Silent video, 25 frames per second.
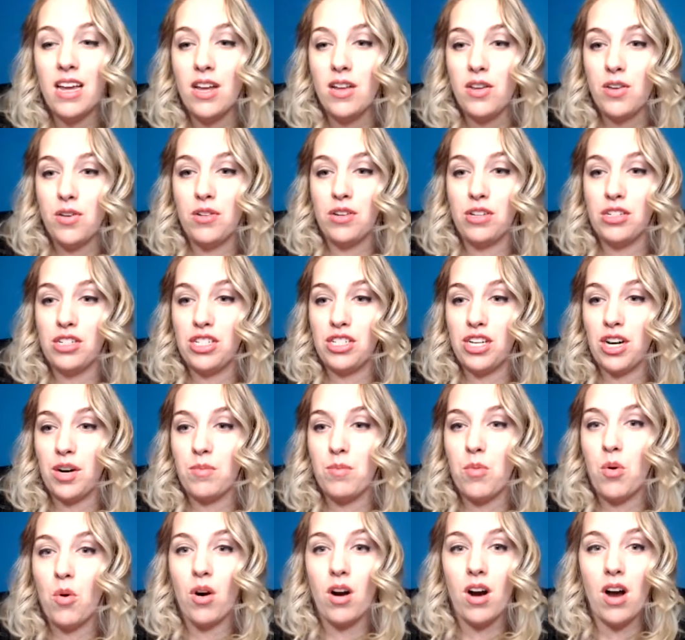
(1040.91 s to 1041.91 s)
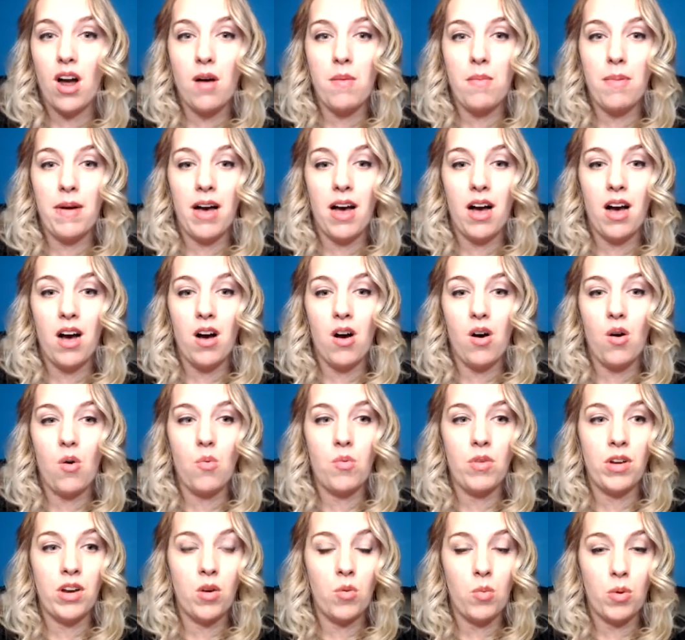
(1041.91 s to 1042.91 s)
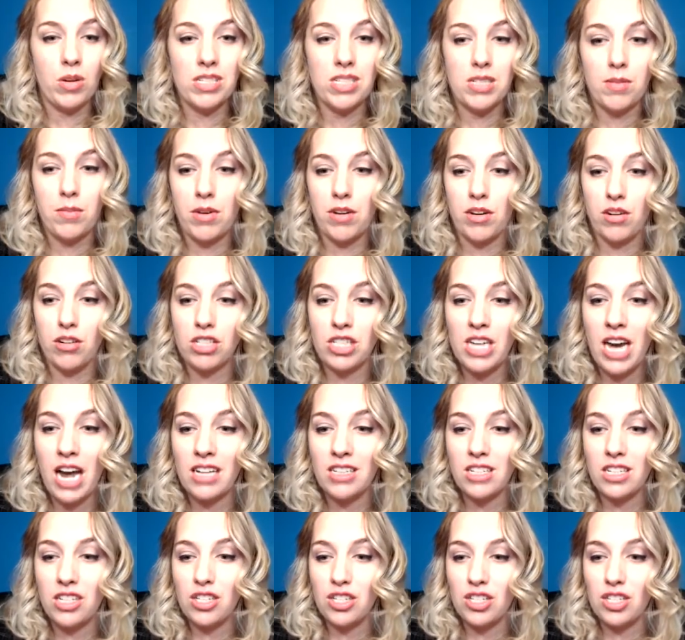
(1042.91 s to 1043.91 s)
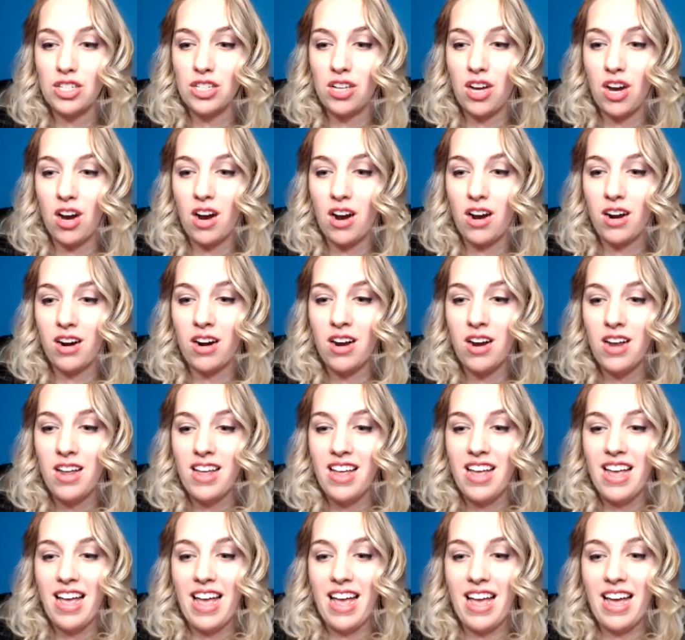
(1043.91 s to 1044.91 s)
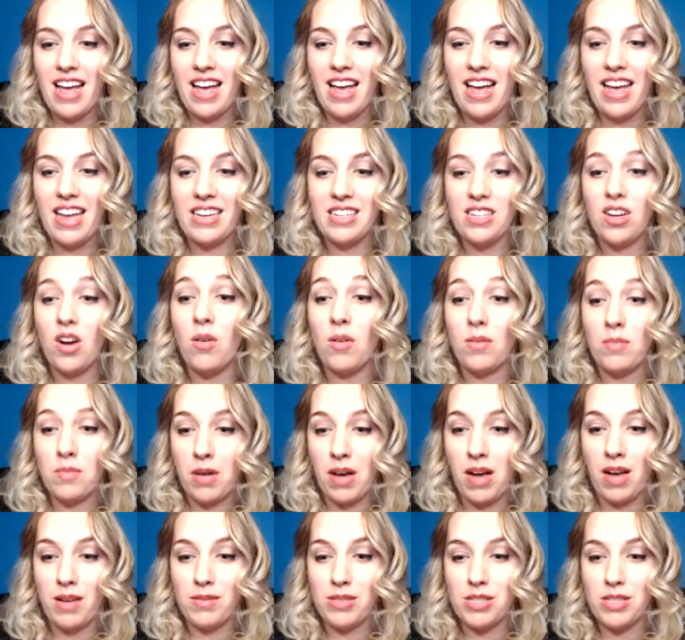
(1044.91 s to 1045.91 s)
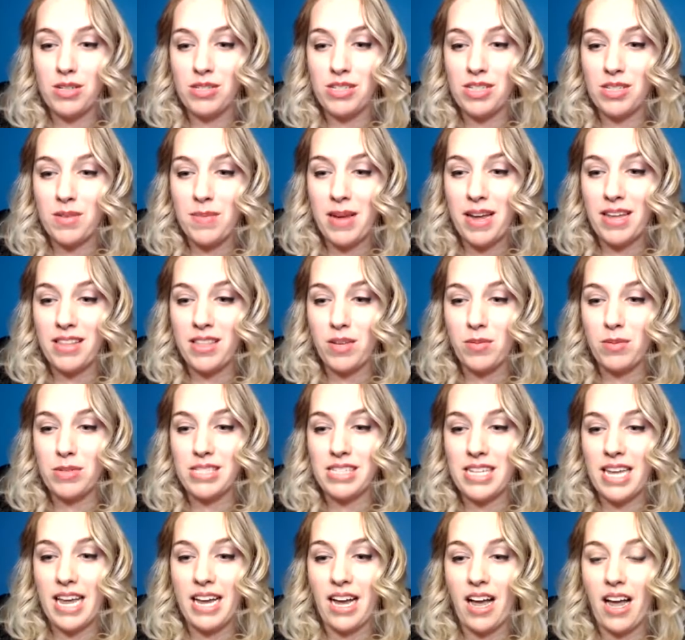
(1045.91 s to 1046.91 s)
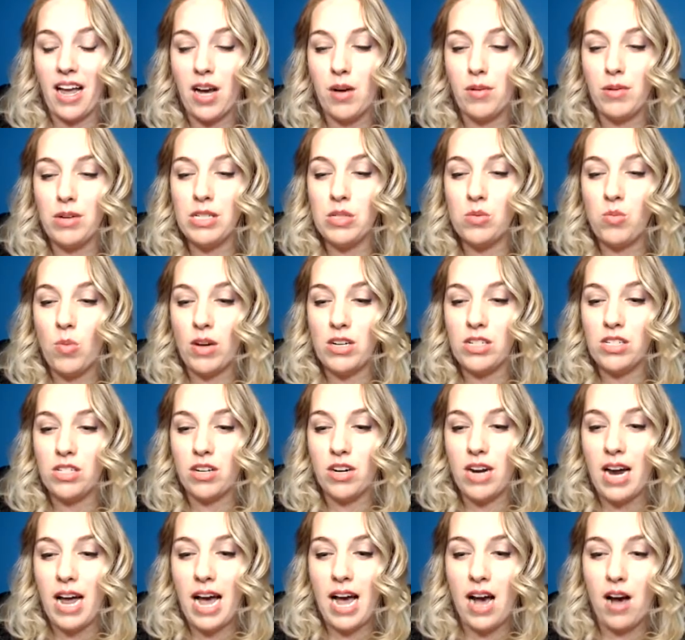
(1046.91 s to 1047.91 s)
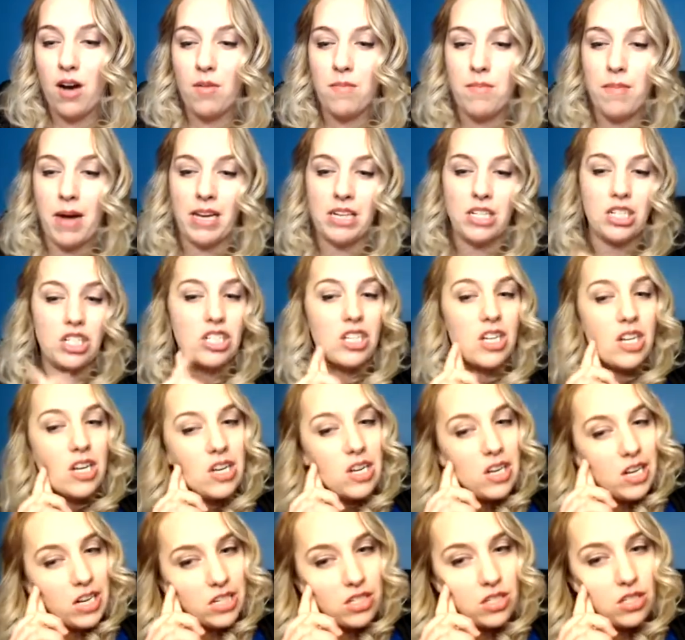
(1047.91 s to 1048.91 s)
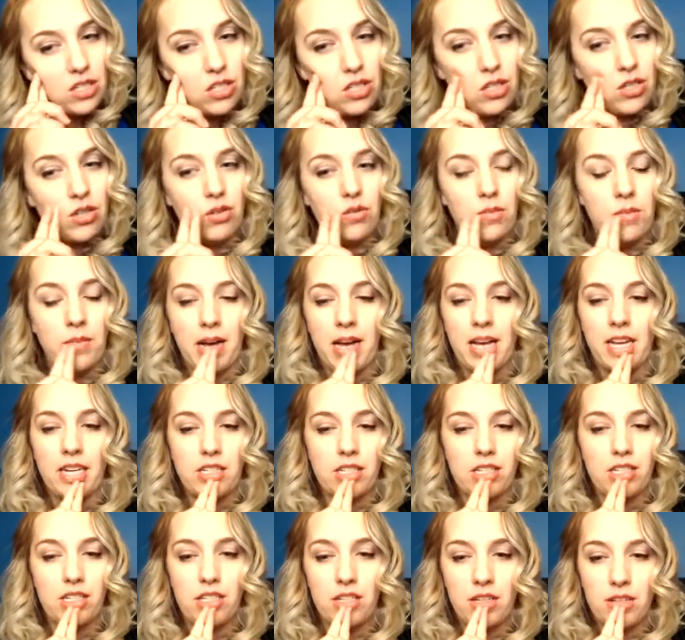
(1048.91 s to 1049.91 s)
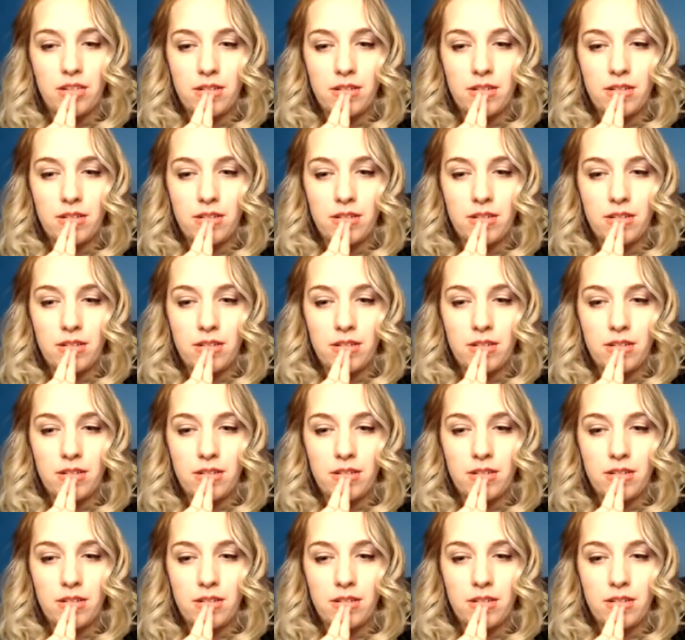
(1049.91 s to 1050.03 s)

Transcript: You can share more about, what some of your challenges are. And so Samantha was saying, I always wonder how much is too much.